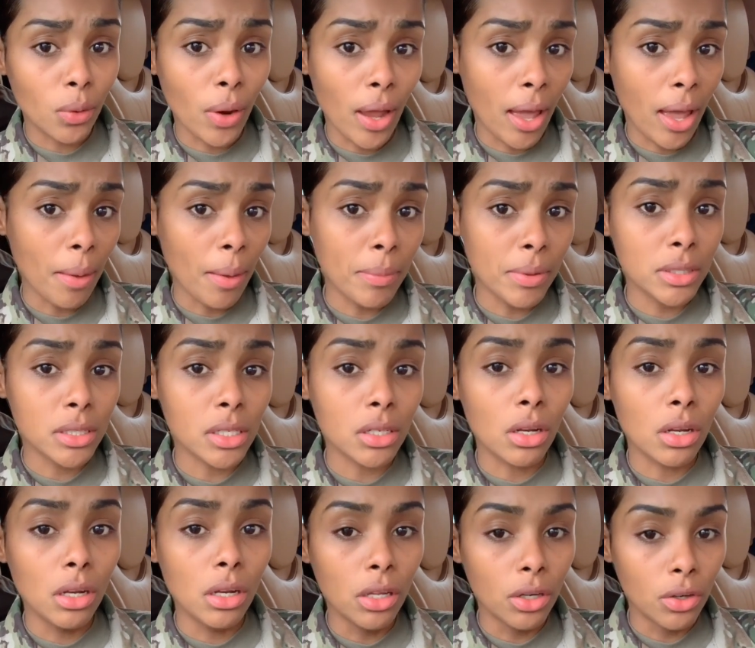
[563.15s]
habits
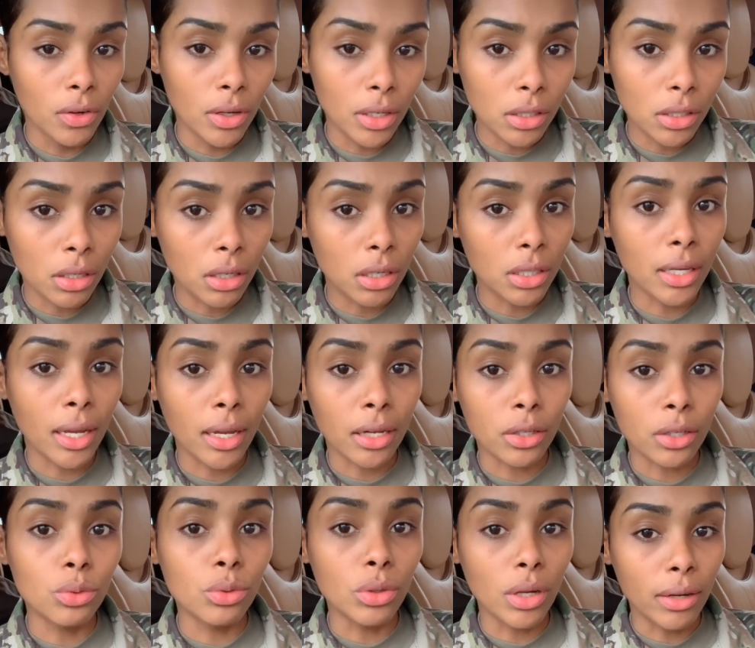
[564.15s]
literally unlock
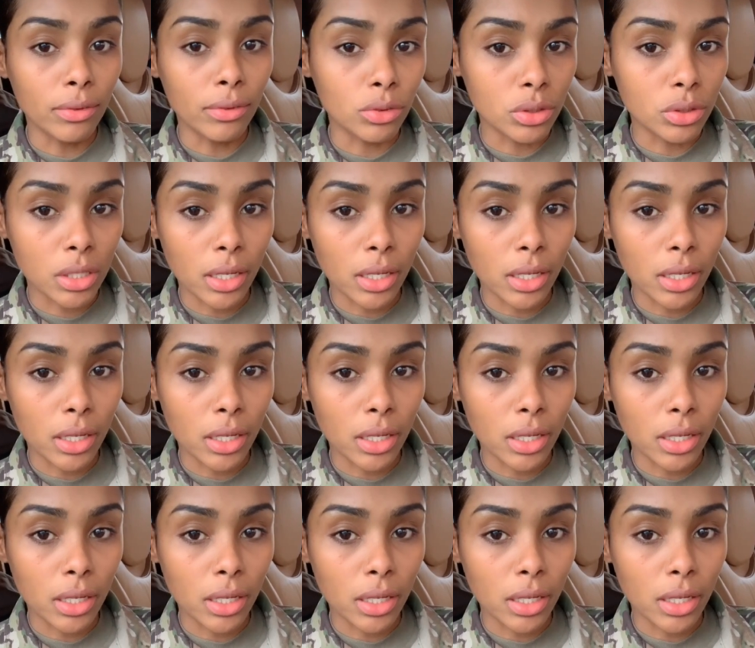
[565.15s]
new levels.